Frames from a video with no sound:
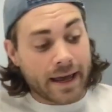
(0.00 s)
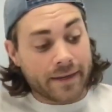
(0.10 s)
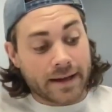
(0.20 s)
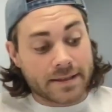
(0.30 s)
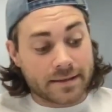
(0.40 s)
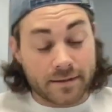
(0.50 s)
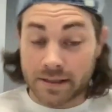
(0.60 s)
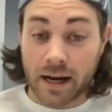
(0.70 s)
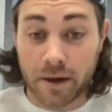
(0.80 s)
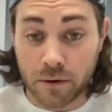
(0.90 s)
And that's
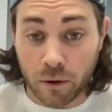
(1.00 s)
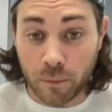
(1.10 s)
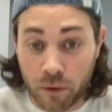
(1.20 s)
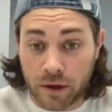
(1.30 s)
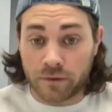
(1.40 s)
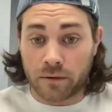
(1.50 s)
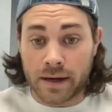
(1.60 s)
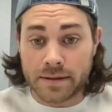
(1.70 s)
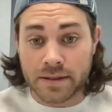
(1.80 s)
kind of the whole point of it, right?